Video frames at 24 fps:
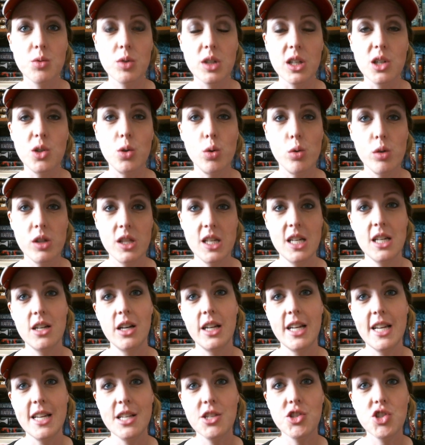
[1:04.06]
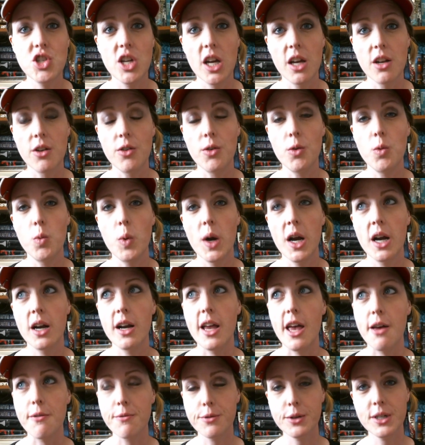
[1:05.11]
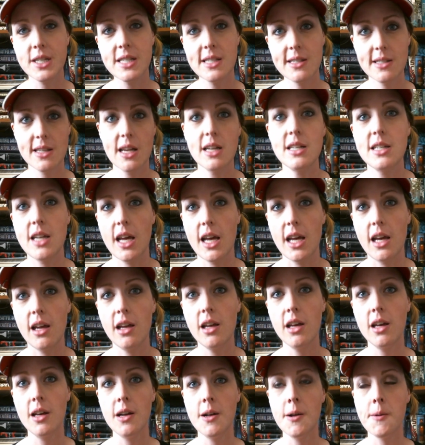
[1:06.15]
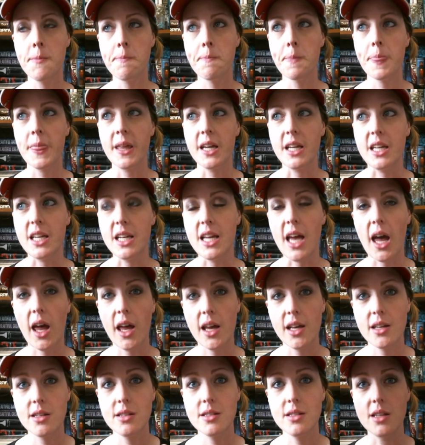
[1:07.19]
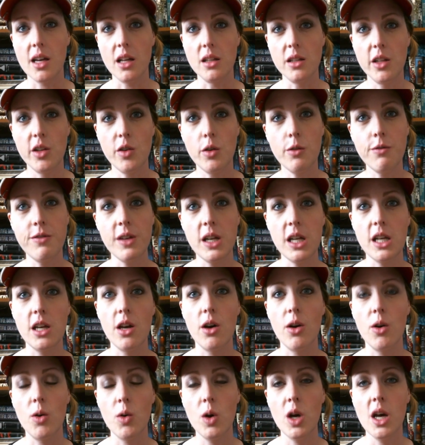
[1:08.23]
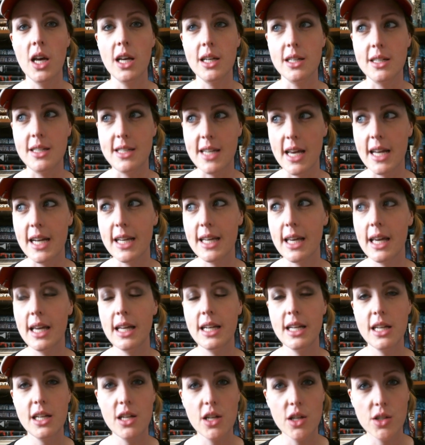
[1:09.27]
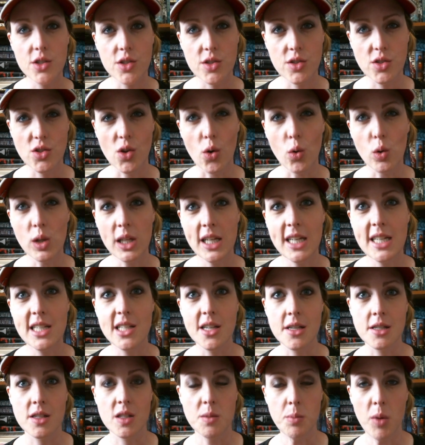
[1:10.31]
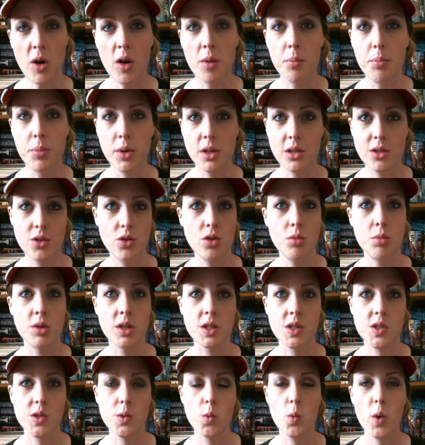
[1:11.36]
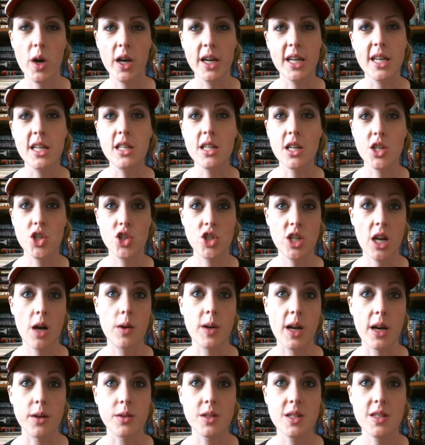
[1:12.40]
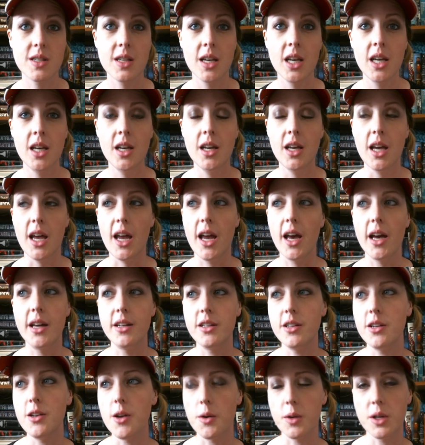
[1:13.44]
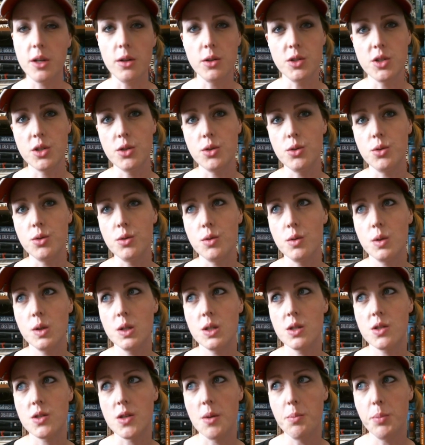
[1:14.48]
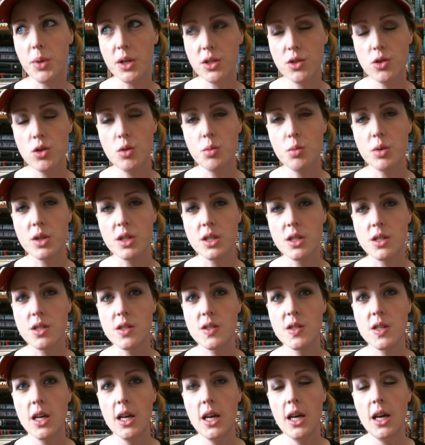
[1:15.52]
really cool thing on his channel where every Sunday he has a little video dedicated solely to small booktubers where he does shout outs. And, you know, he'll do some booktubers